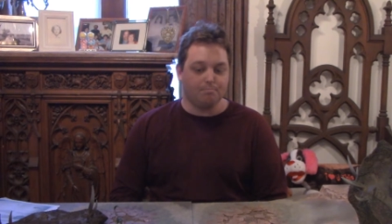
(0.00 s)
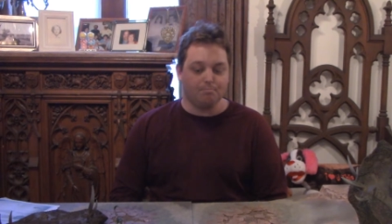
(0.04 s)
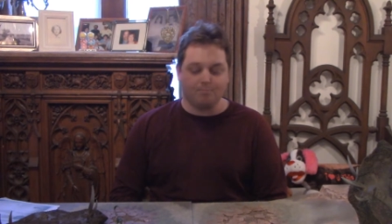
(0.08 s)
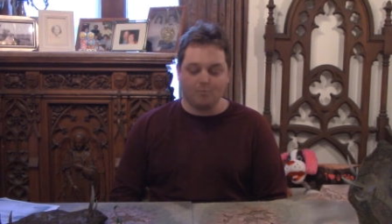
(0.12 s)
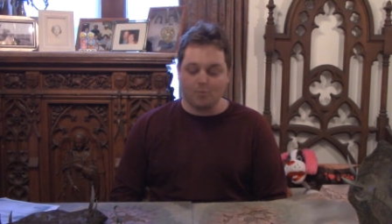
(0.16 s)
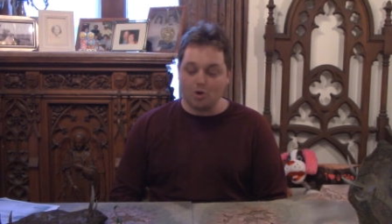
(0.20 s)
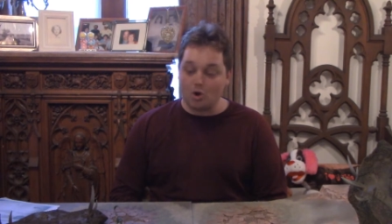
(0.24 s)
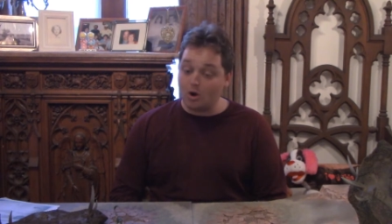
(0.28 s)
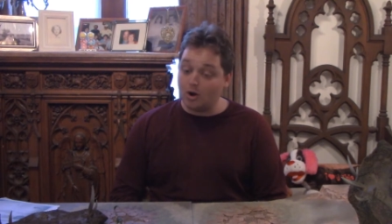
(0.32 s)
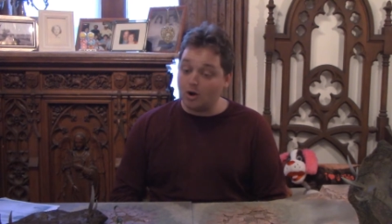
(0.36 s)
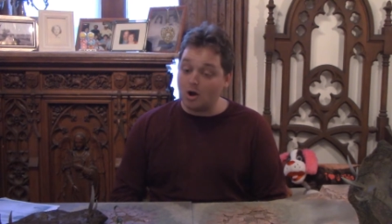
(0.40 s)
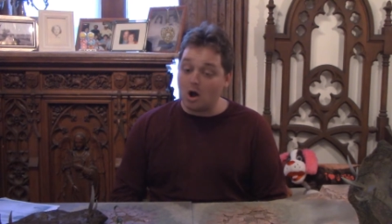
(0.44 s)

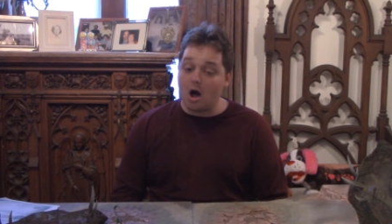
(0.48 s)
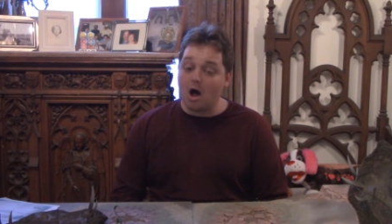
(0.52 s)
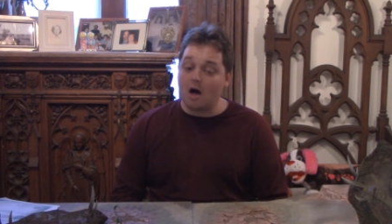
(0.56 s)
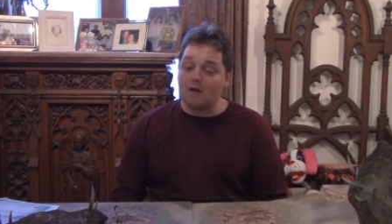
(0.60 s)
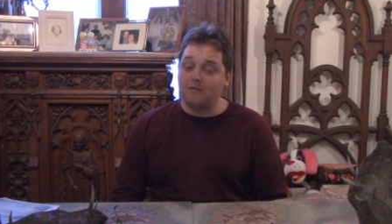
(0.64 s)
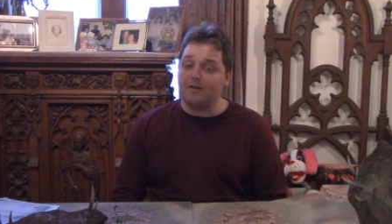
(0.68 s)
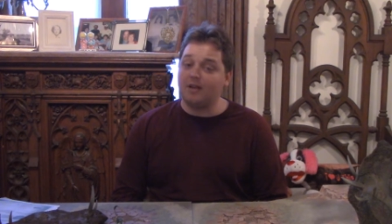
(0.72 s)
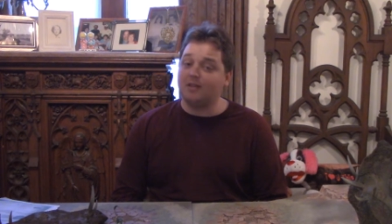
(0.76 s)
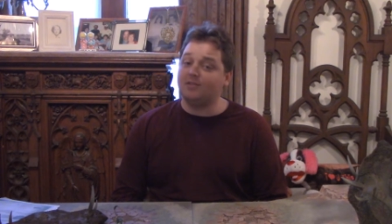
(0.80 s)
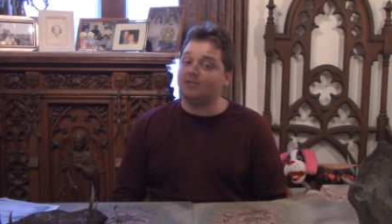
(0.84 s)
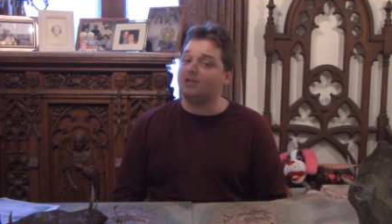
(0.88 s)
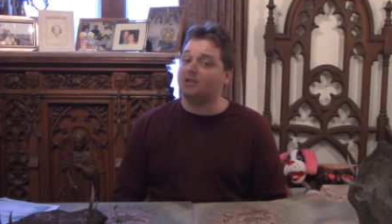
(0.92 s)
good
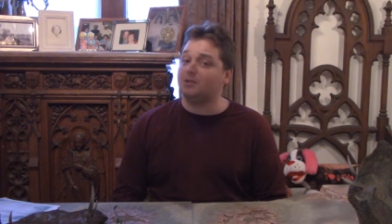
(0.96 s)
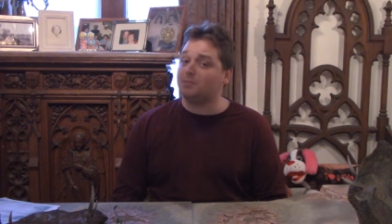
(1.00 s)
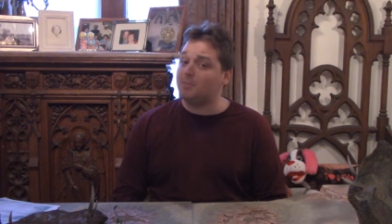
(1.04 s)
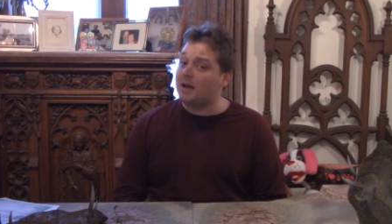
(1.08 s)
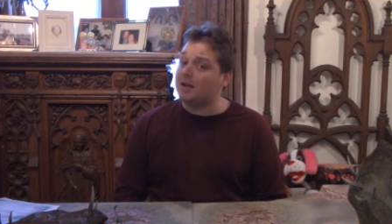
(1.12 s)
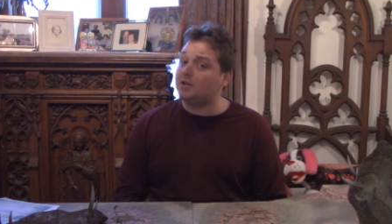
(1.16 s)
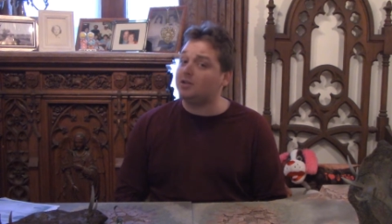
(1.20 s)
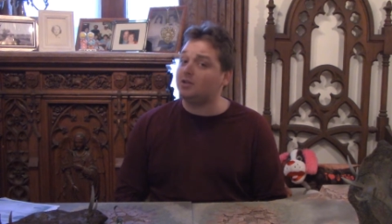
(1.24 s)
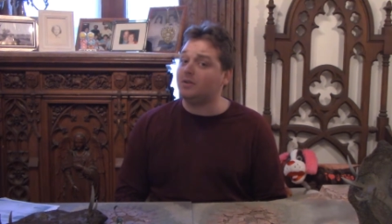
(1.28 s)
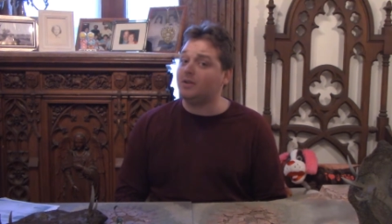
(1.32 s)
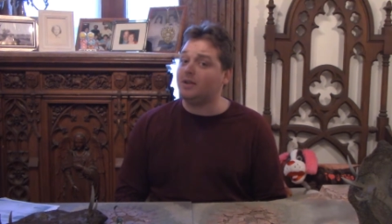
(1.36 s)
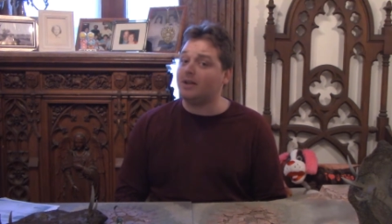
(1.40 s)
offense,
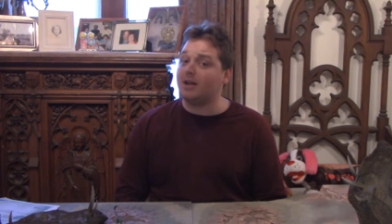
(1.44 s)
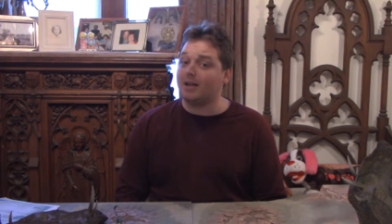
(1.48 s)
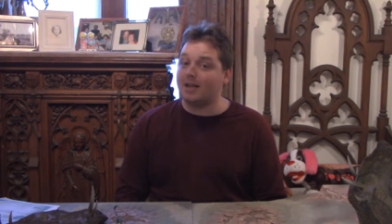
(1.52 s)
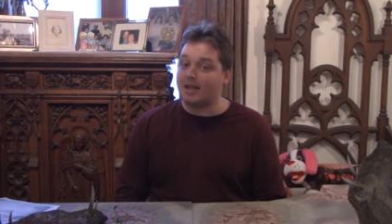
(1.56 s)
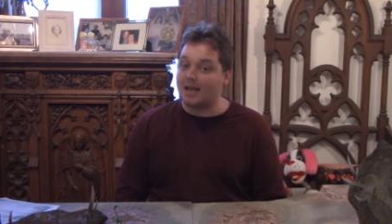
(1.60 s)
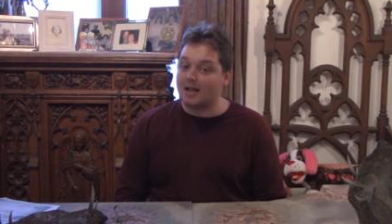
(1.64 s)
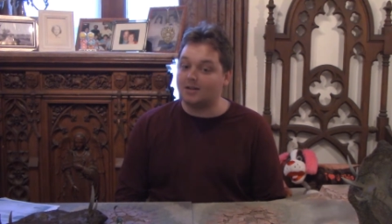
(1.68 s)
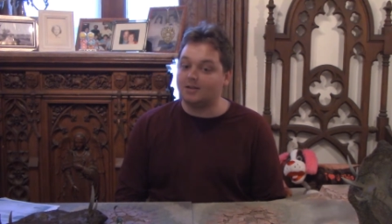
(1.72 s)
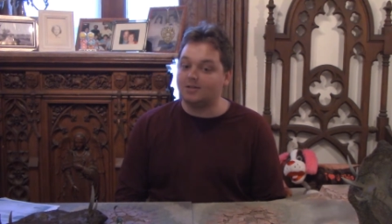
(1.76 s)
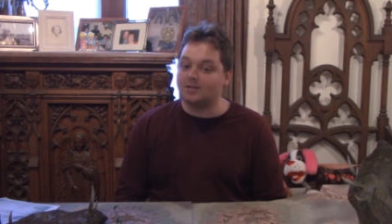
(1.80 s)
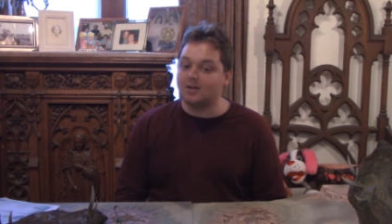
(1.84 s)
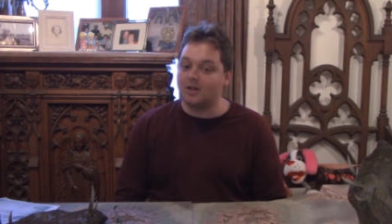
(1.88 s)
especially
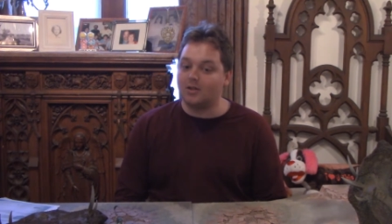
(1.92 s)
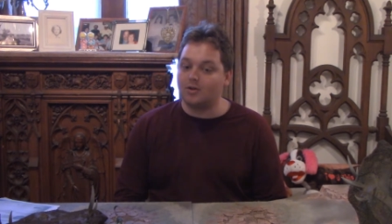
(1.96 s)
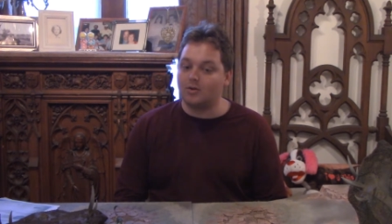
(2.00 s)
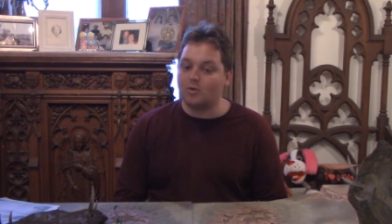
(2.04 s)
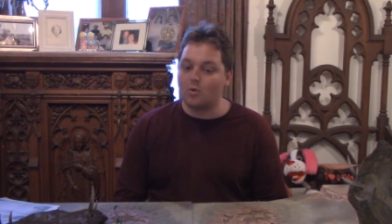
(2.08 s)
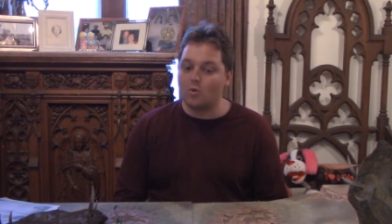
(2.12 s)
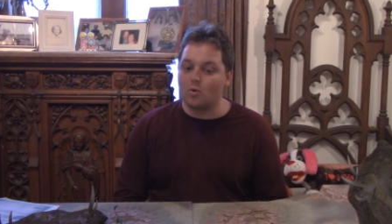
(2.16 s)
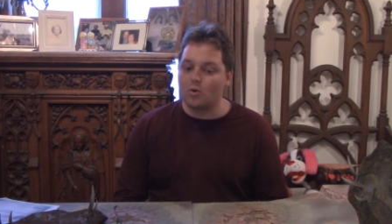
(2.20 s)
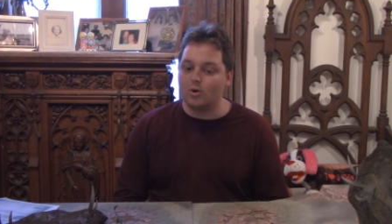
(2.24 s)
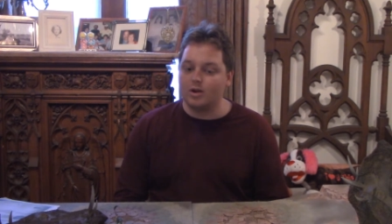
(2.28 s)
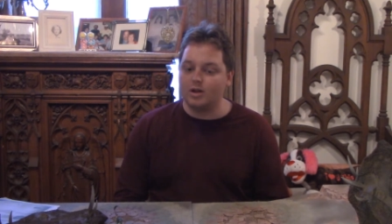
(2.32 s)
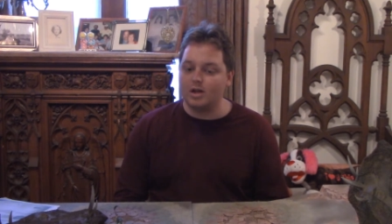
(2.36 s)
against other
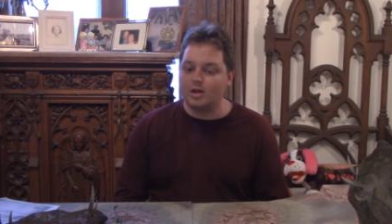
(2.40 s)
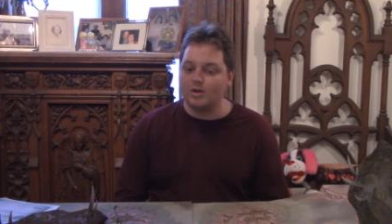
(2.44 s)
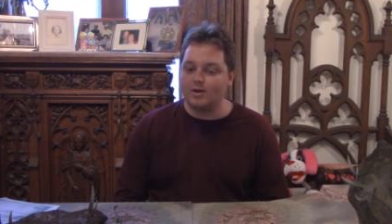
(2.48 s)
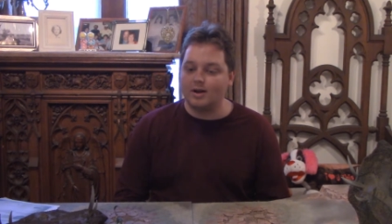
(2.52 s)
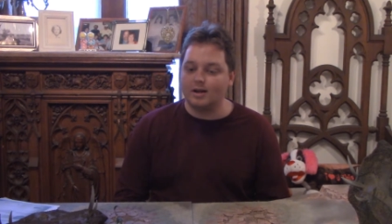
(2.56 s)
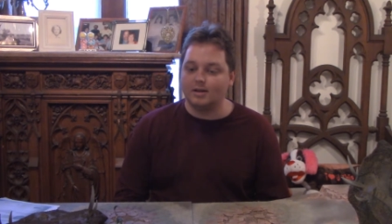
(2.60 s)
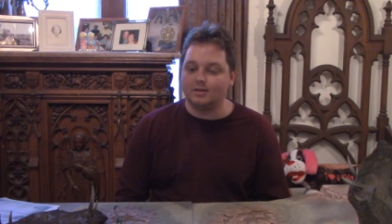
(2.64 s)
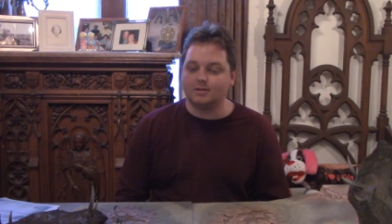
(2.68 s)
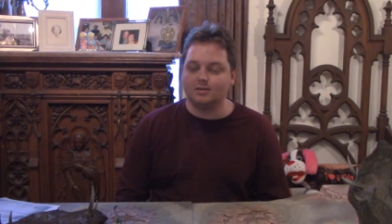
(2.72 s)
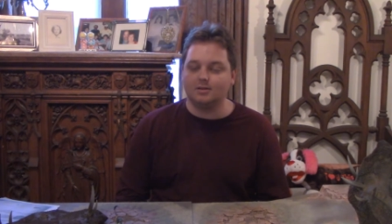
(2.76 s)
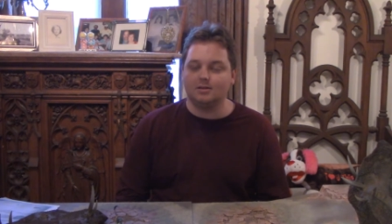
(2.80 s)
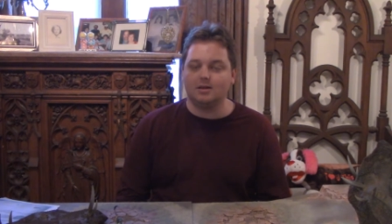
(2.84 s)
Horde
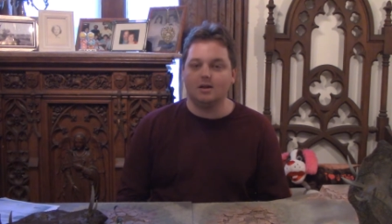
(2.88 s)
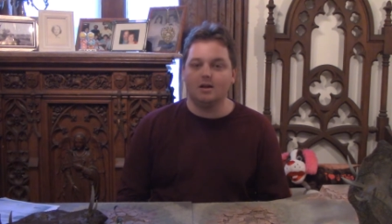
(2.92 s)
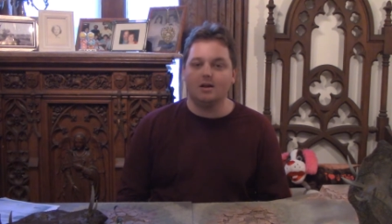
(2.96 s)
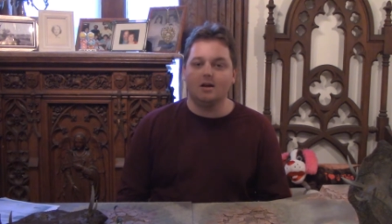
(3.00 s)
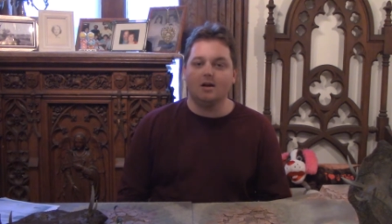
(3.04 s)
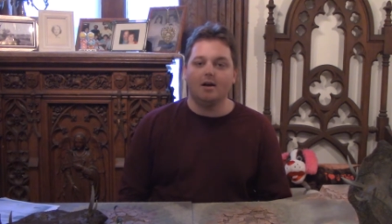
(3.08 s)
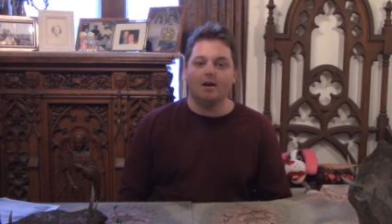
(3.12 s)
units.